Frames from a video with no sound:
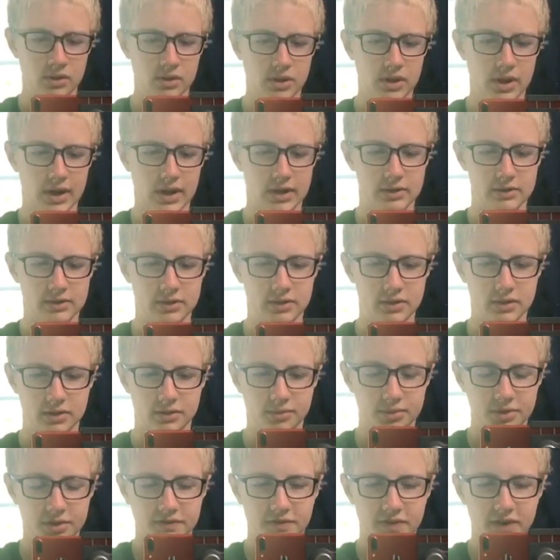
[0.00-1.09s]
and it'll
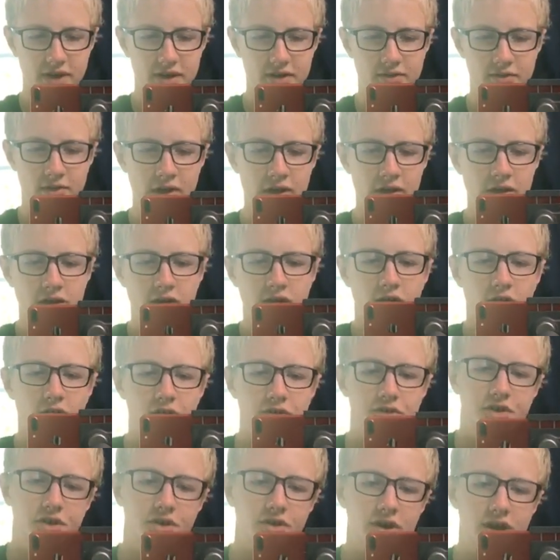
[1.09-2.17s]
be fine.
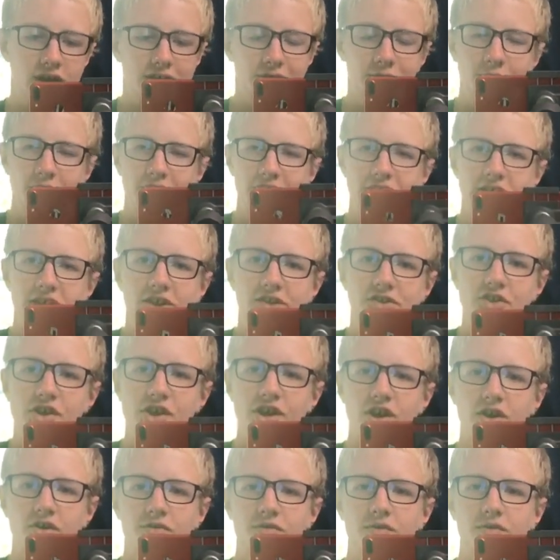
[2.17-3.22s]
Also, I have my case off